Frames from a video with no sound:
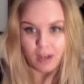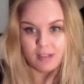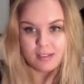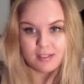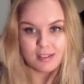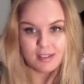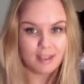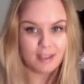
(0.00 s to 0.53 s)
and
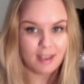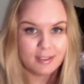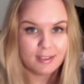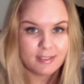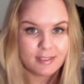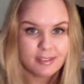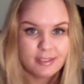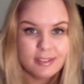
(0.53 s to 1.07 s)
Sally
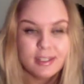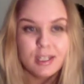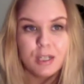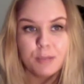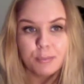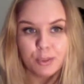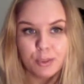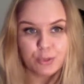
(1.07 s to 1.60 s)
Hansen.
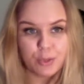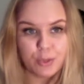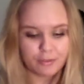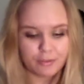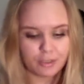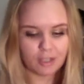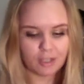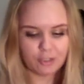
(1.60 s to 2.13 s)
Bourjois
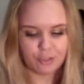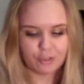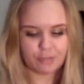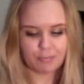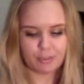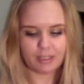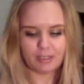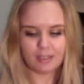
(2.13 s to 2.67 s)
have got a new
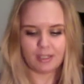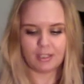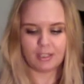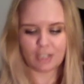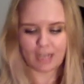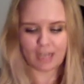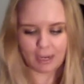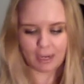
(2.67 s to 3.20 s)
spring
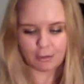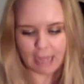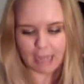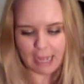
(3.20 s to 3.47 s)
collection out